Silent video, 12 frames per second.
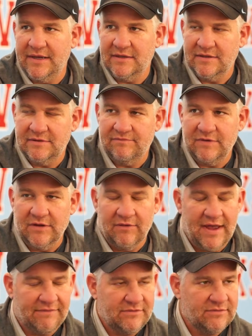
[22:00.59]
and
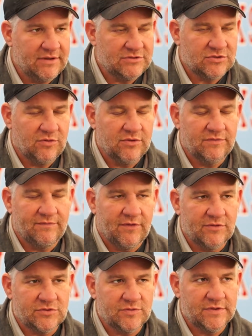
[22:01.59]
after they scored the first